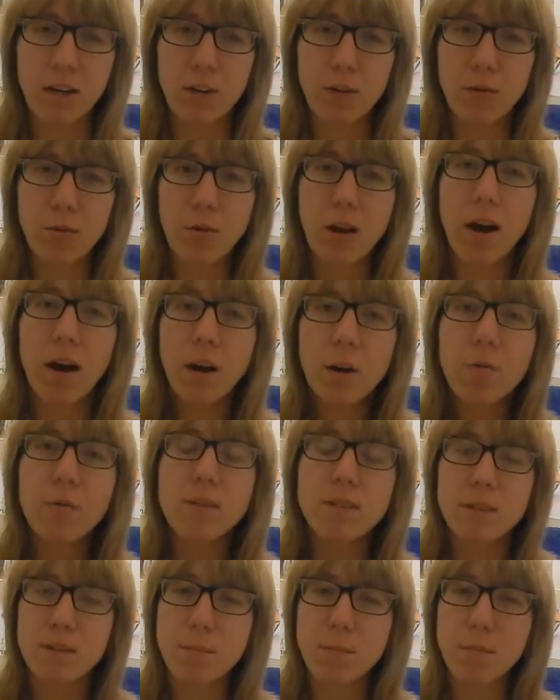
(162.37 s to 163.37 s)
You kind of
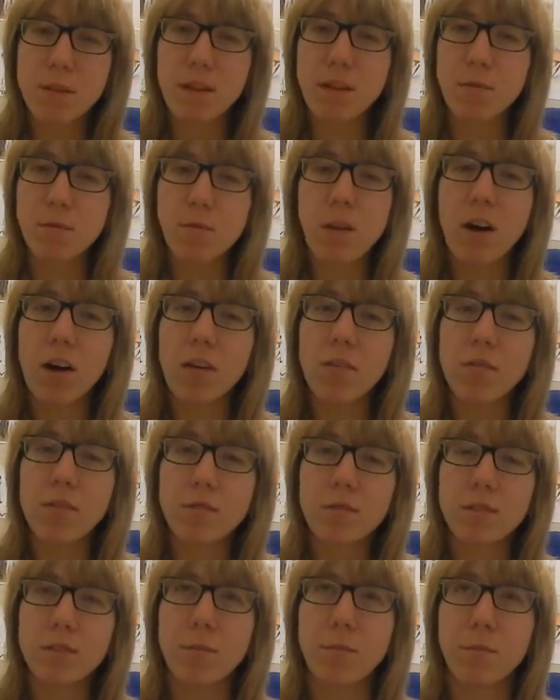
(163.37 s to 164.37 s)
want something you love,
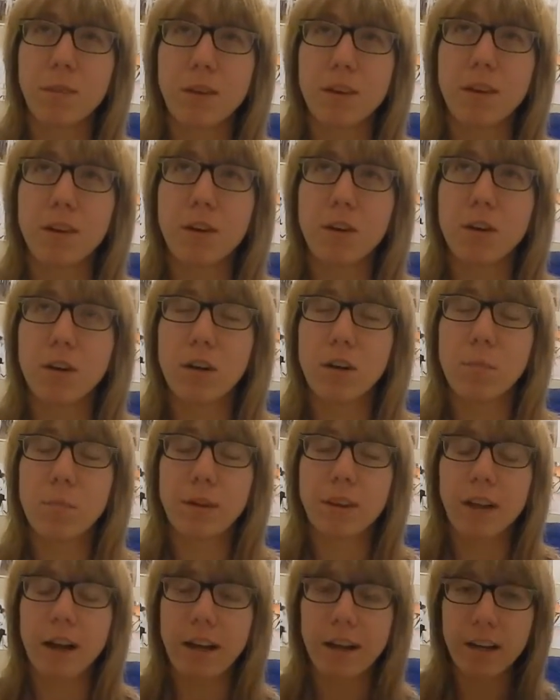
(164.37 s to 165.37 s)
something you're going to
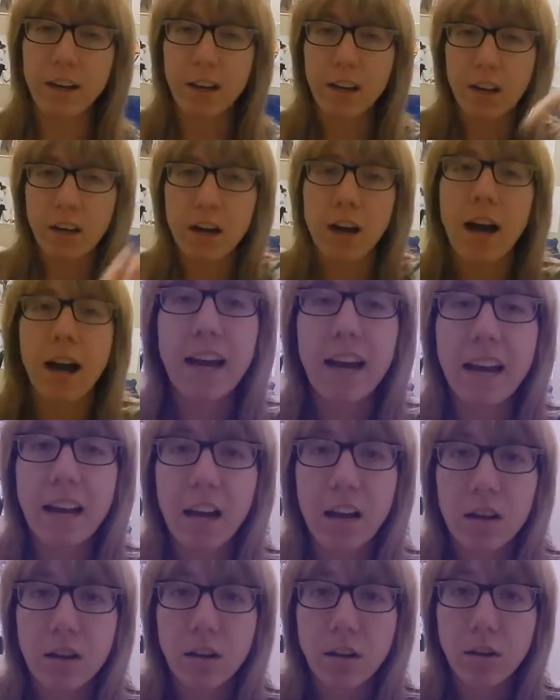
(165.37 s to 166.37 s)
be like,
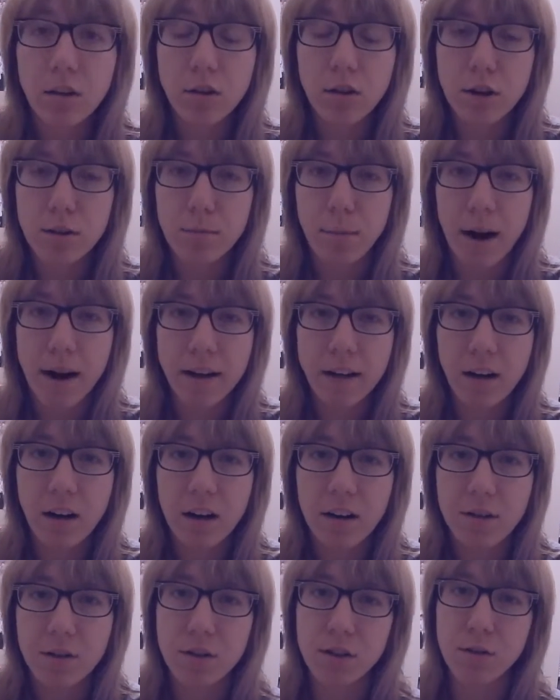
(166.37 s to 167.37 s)
hey, look at my
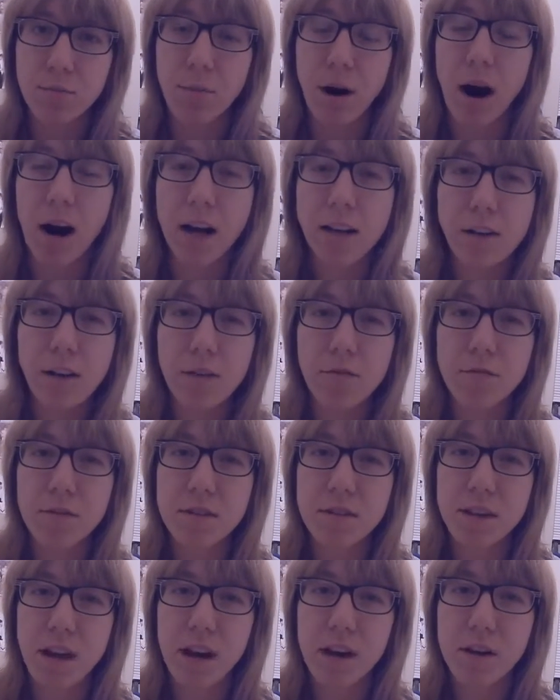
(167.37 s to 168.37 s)
costume. I love
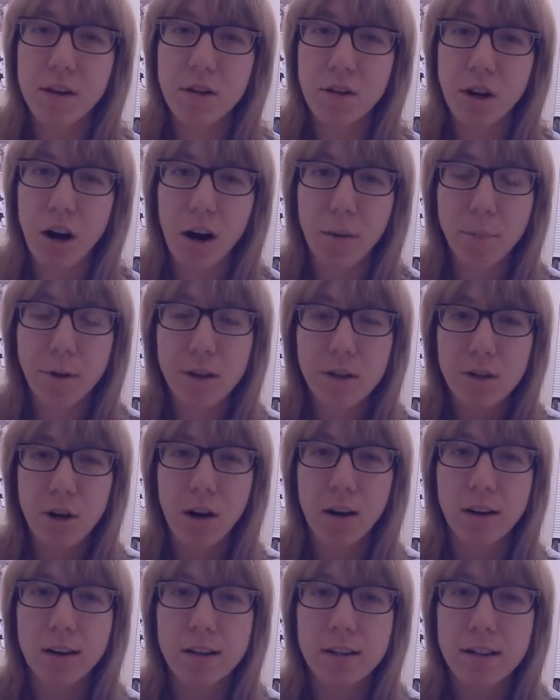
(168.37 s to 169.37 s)
this character. I'm going to
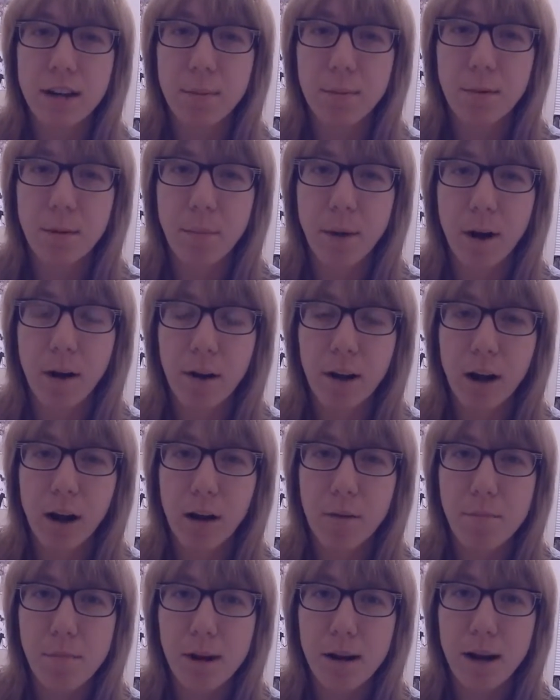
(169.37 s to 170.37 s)
talk in depth about it.
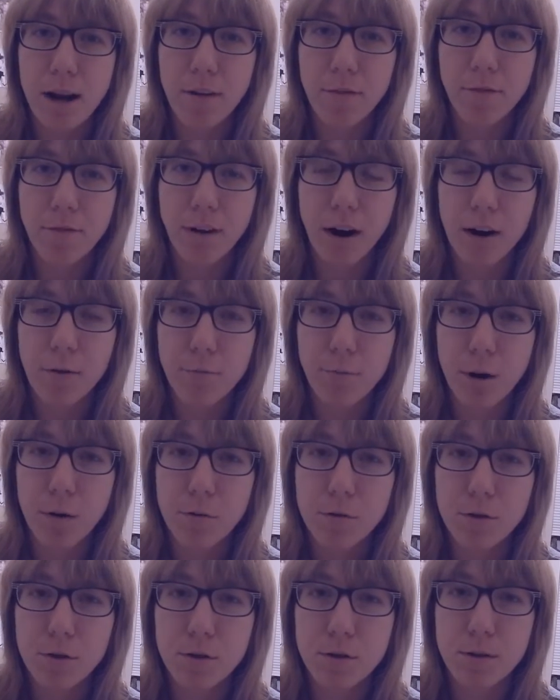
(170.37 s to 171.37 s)
I may have 5
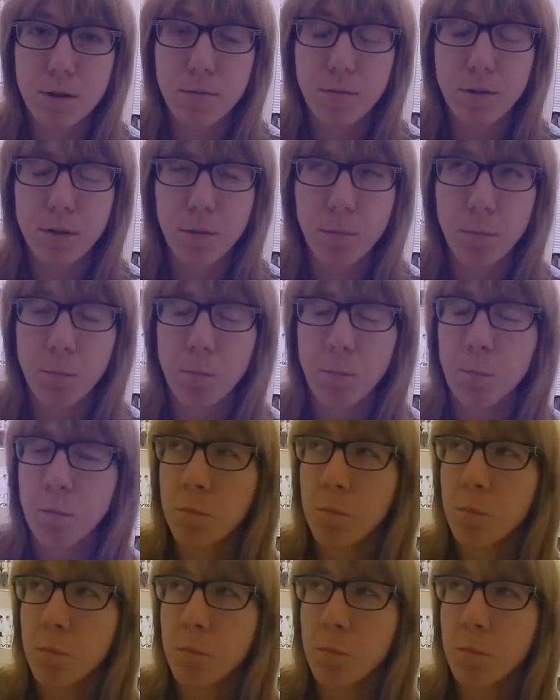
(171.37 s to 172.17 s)
posters of them.